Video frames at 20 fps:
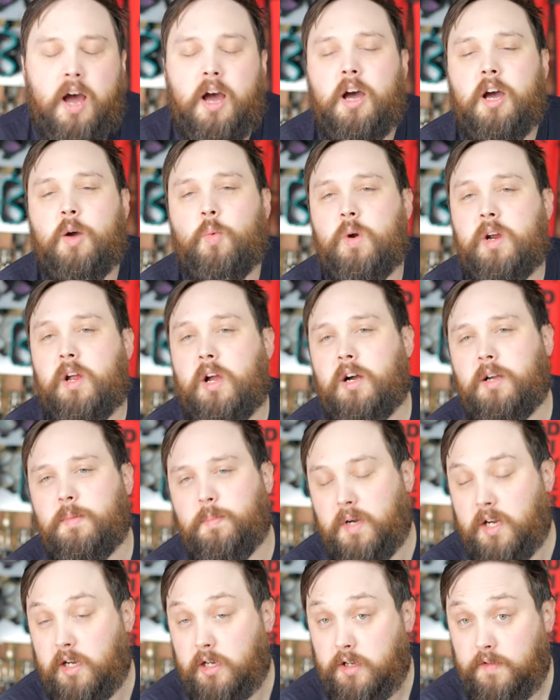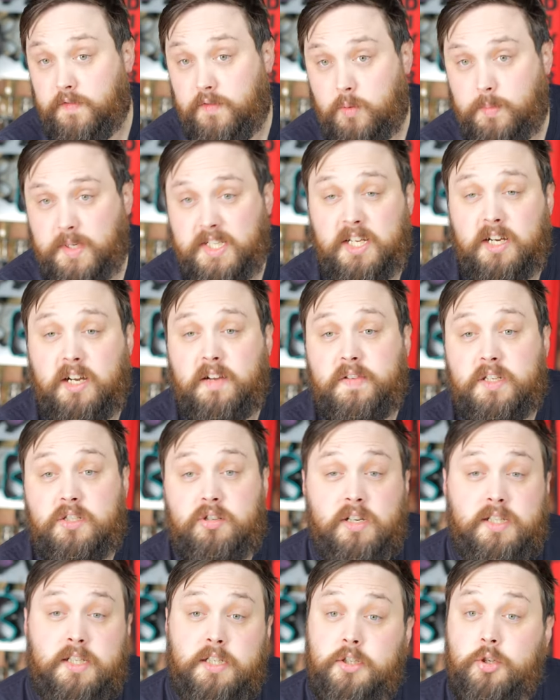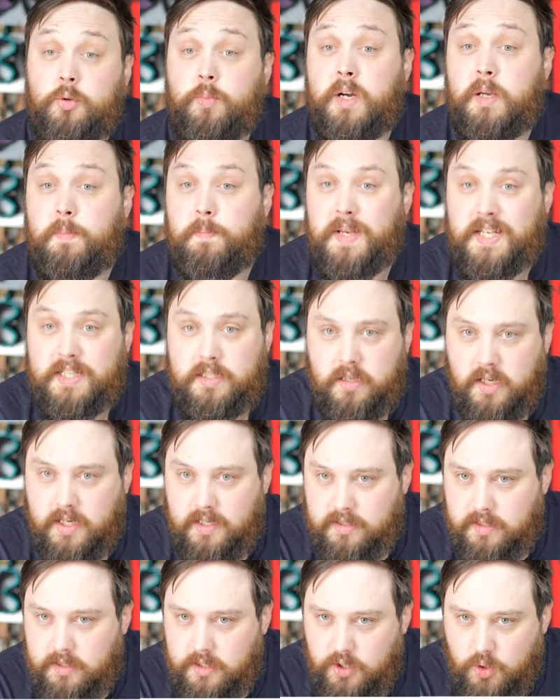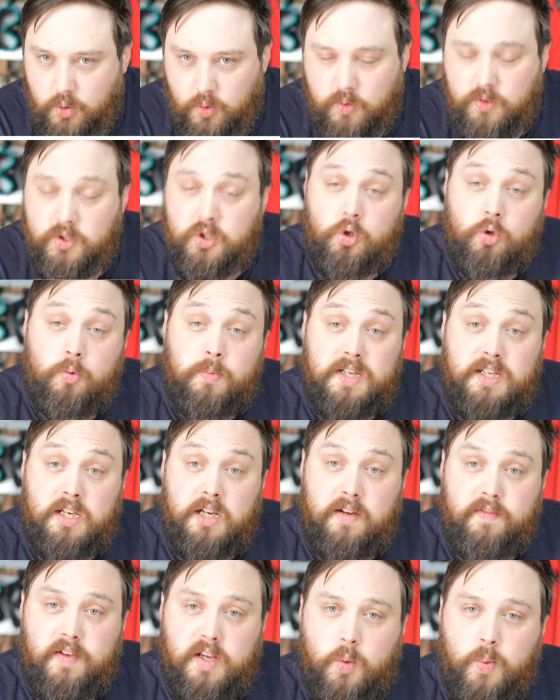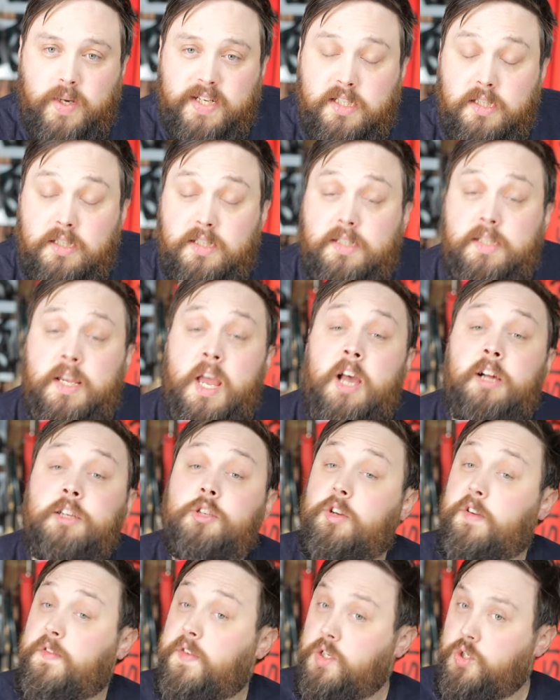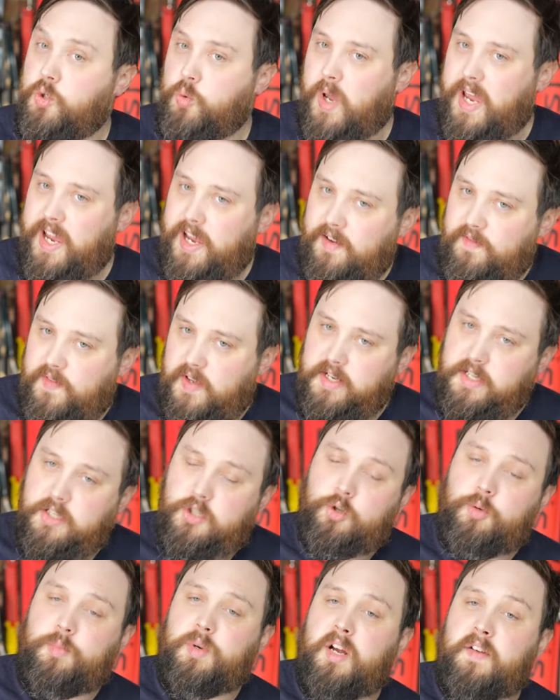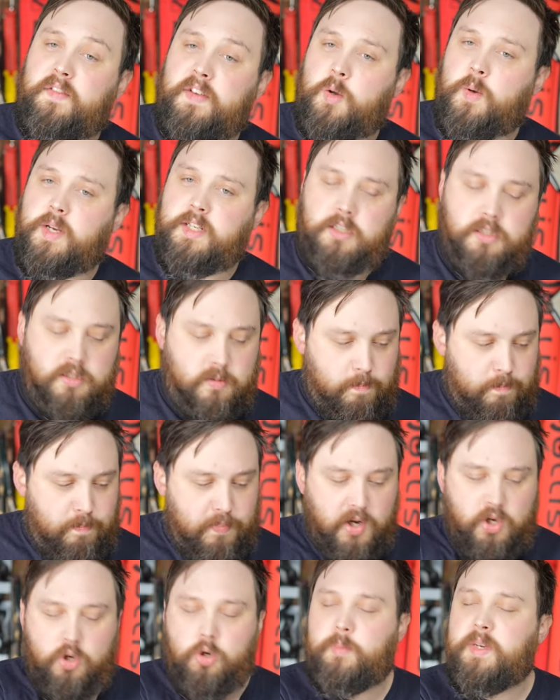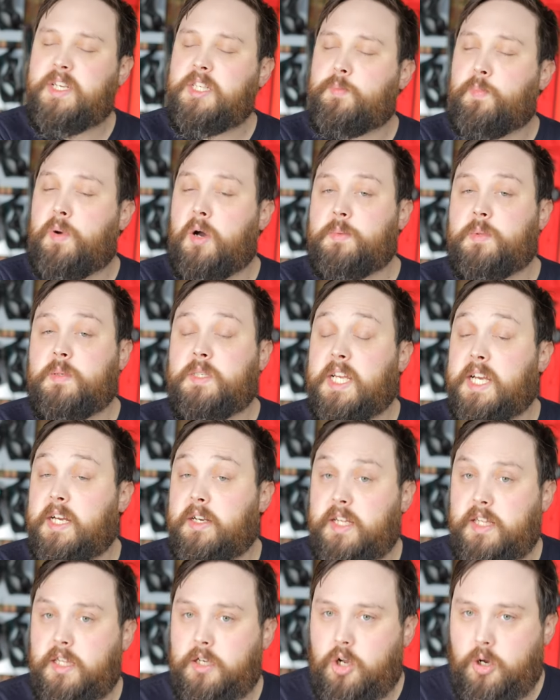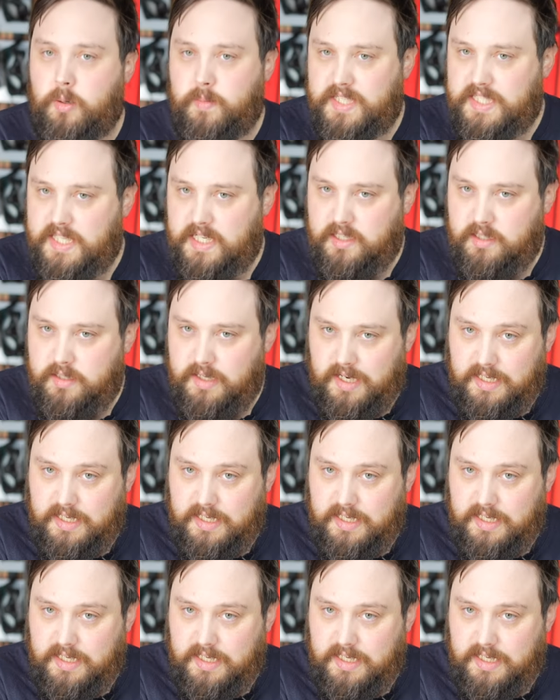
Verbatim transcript: uh, where I, Mark, a former dive instructor, do my best to answer your scuba diving questions. So if you do have any scuba diving questions, by all means, pop them down in the comment section